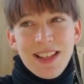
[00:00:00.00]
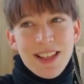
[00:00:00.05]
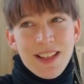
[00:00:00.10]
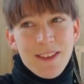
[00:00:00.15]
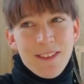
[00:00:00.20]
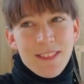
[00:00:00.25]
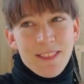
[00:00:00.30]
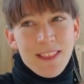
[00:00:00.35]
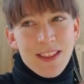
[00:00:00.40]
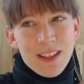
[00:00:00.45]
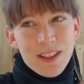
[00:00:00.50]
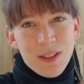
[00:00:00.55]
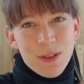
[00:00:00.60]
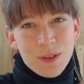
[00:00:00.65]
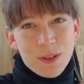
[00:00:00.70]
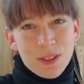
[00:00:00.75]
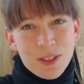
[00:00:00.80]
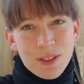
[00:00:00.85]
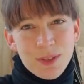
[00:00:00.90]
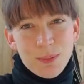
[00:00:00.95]
that you
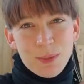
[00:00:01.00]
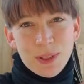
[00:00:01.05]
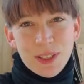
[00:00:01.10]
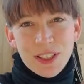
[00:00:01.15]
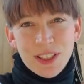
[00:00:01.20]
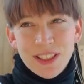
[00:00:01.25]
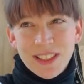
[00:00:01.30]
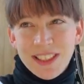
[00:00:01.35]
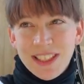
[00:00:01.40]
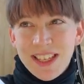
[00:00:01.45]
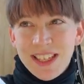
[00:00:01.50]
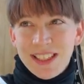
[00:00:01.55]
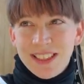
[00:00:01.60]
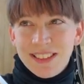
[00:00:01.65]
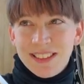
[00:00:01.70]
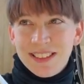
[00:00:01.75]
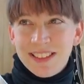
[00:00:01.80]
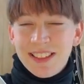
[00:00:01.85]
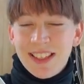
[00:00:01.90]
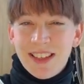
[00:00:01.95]
can put it on the end
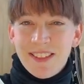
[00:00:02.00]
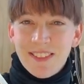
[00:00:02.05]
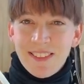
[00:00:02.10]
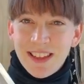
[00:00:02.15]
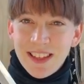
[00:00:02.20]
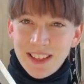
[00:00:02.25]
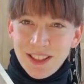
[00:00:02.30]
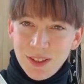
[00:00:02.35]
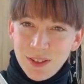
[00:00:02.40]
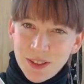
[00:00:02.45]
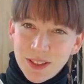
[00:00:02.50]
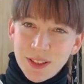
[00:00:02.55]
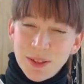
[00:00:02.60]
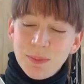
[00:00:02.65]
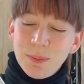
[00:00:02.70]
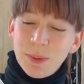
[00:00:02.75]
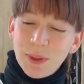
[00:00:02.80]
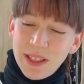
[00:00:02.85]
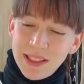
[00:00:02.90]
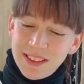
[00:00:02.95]
and then you can
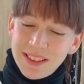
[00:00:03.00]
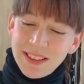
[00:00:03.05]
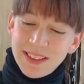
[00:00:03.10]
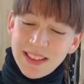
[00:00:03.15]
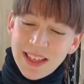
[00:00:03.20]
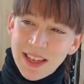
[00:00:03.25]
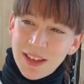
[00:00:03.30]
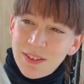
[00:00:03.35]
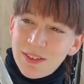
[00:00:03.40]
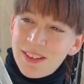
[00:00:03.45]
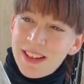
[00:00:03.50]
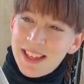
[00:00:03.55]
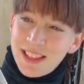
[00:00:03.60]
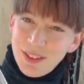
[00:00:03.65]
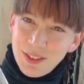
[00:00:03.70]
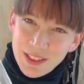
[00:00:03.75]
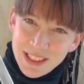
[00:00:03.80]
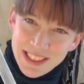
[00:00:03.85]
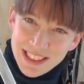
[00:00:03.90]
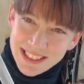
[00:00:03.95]
press it down and you can
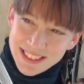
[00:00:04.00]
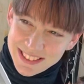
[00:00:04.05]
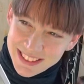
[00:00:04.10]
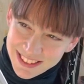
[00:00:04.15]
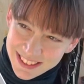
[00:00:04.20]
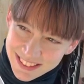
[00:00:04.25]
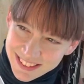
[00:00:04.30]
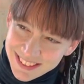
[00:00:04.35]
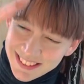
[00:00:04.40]
hit it